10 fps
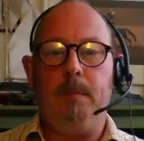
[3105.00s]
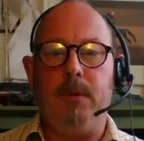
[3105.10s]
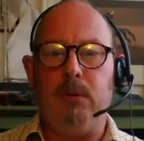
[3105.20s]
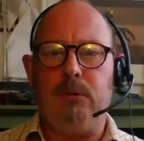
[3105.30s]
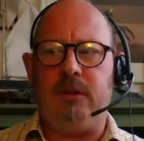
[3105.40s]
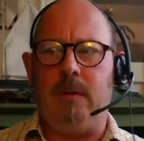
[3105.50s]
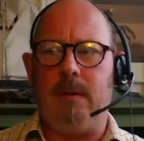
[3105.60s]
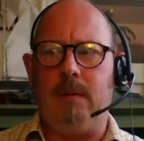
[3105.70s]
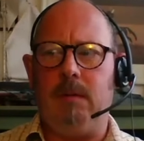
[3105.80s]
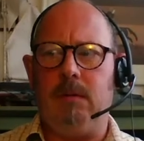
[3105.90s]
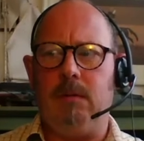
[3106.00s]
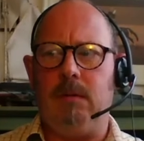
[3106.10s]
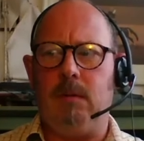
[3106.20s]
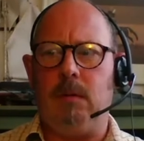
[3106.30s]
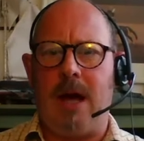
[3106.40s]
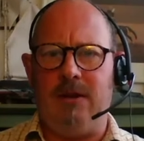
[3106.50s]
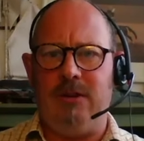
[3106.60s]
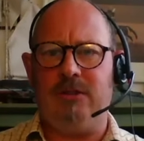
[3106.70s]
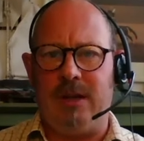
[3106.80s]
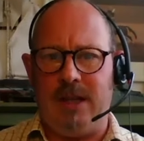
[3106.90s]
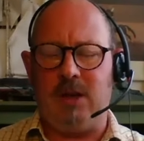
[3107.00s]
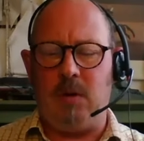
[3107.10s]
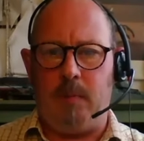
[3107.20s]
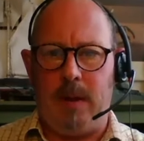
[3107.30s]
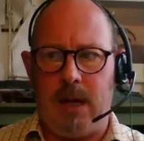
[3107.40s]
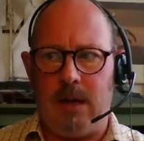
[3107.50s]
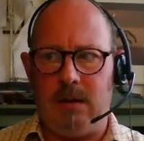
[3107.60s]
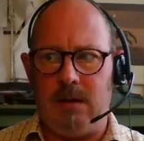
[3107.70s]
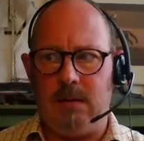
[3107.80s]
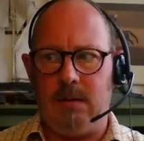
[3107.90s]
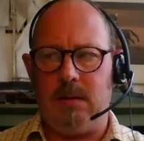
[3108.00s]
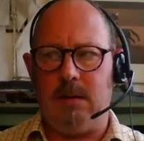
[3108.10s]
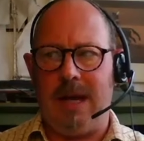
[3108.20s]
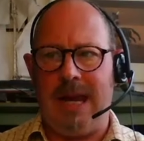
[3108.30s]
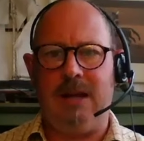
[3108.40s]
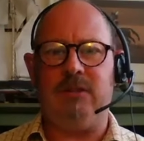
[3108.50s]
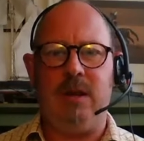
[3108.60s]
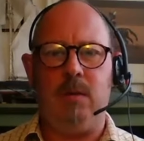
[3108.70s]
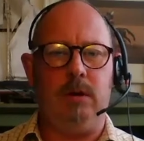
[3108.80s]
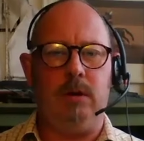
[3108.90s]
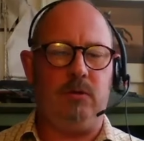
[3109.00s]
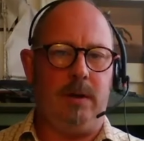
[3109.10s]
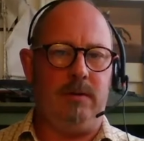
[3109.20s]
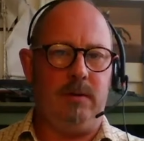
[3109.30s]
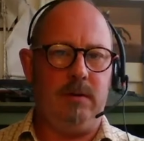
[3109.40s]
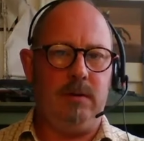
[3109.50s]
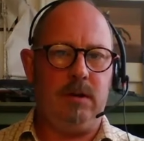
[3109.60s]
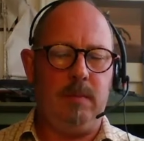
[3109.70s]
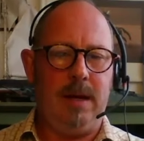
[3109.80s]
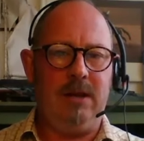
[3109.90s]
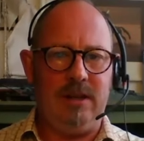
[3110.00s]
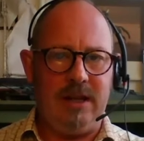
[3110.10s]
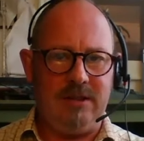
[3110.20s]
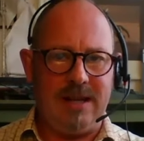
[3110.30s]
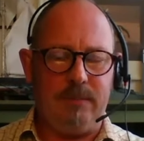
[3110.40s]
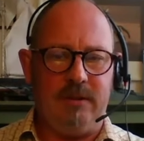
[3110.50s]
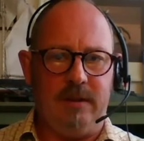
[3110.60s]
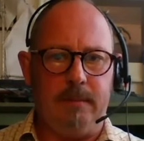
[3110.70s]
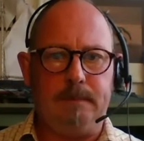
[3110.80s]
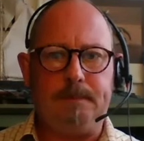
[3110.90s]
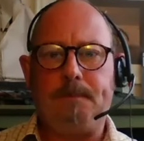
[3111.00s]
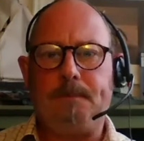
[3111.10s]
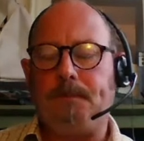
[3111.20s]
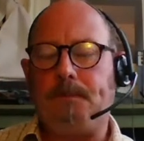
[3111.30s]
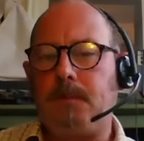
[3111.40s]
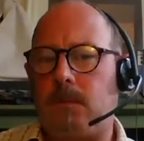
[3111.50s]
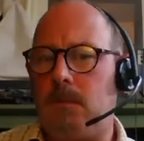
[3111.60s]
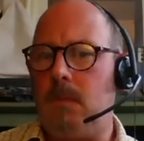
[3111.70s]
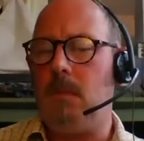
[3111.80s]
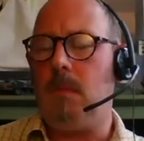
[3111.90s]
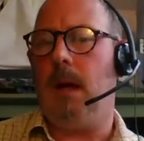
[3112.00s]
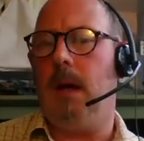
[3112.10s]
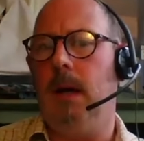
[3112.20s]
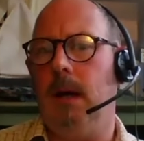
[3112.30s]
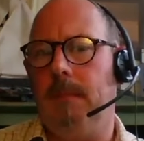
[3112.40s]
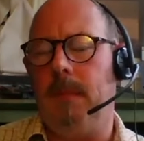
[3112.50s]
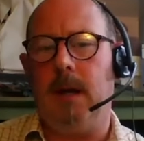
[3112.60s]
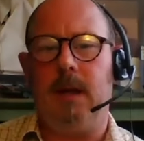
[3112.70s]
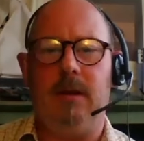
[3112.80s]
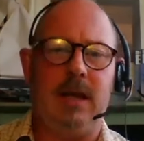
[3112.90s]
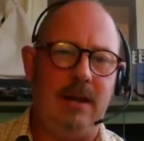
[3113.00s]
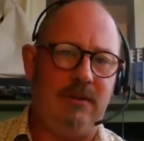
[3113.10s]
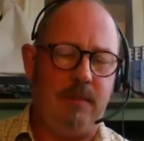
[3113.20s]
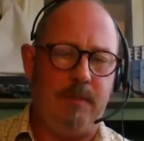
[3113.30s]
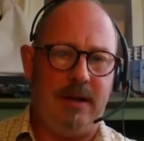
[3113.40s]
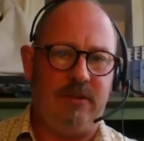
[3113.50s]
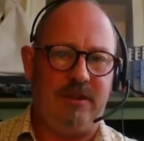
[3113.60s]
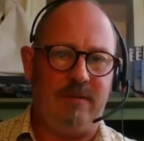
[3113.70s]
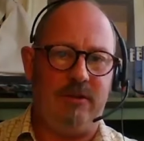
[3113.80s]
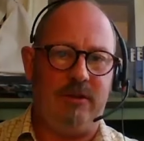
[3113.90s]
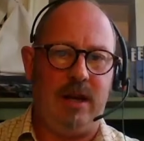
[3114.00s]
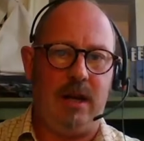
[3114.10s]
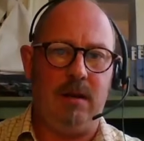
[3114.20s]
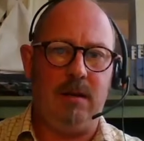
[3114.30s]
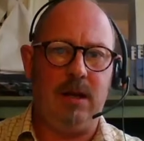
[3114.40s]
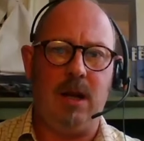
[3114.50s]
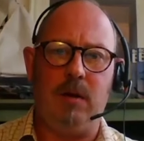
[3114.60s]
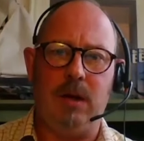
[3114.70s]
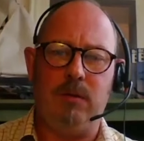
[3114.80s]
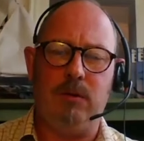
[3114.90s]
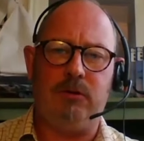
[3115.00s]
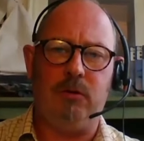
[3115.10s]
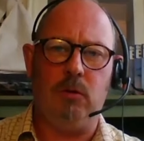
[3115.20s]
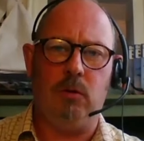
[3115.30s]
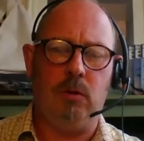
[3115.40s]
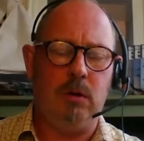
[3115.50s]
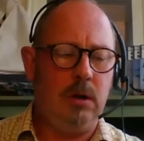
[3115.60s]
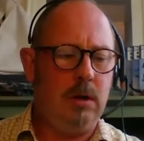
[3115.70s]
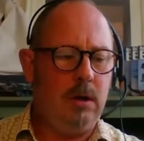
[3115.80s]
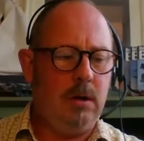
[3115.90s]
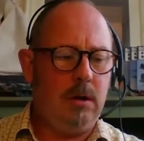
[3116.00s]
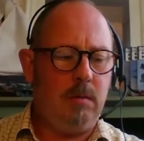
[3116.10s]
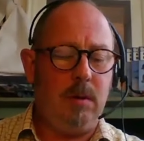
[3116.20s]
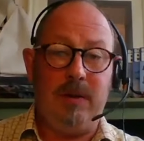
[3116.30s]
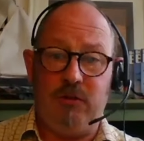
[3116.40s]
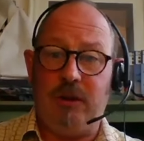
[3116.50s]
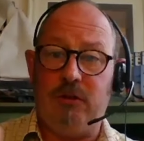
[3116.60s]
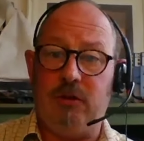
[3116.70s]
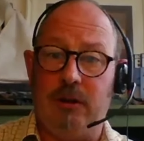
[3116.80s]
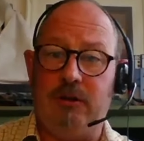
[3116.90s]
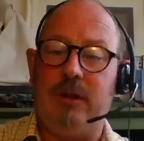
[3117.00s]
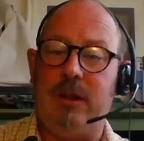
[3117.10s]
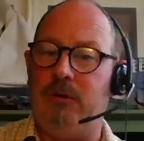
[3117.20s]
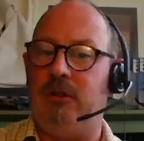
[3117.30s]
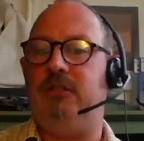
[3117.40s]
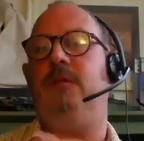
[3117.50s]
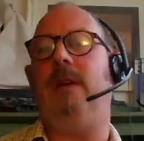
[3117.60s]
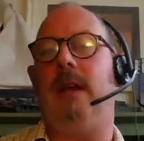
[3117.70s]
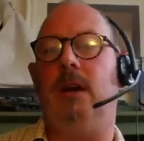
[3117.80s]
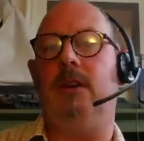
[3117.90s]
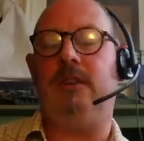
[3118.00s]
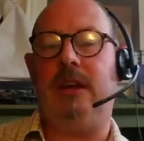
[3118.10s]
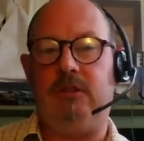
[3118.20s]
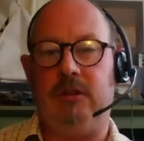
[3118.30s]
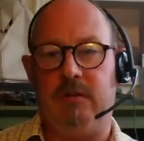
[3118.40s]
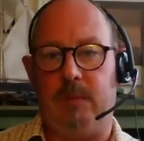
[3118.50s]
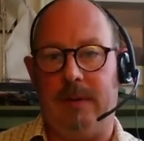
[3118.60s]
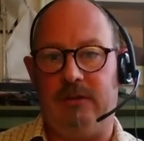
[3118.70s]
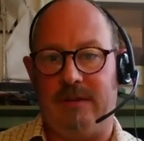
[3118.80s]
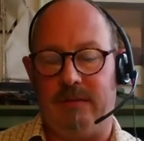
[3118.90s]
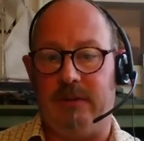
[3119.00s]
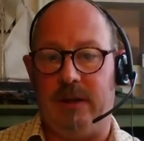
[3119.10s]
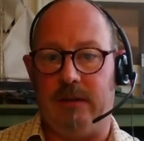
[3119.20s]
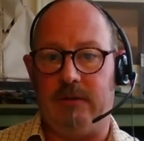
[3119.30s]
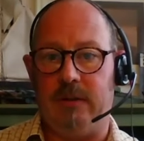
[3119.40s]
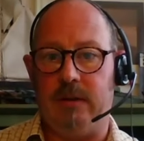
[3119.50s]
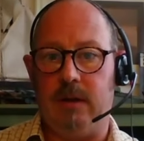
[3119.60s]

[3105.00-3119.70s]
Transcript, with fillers: but also had a design that could be easily worked with, can be easily adapted. Um, and in the case of the B seventeen, you know, you, you saw, when we've touched on this, there was a civilianization of the B seventeens,